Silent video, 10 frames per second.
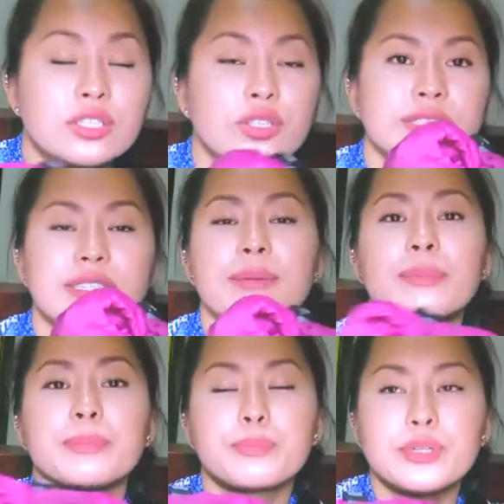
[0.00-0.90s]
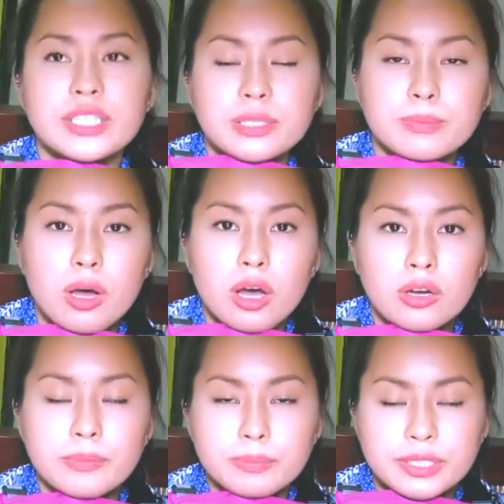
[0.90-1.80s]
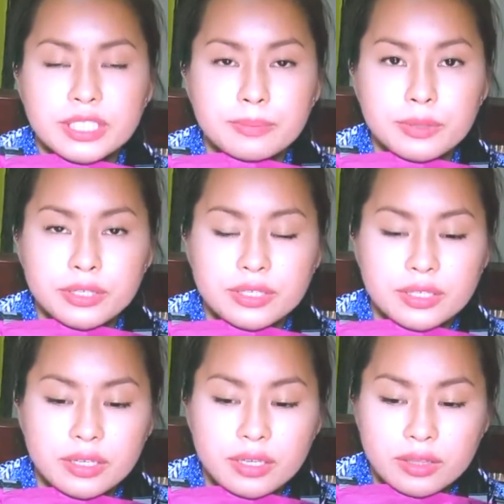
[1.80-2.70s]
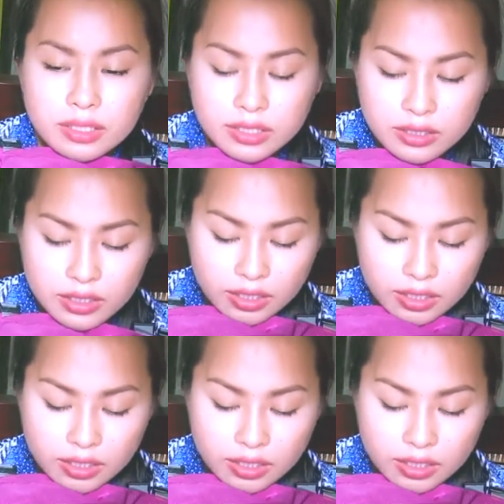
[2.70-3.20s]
So since I'm a pretty small, petite person, this is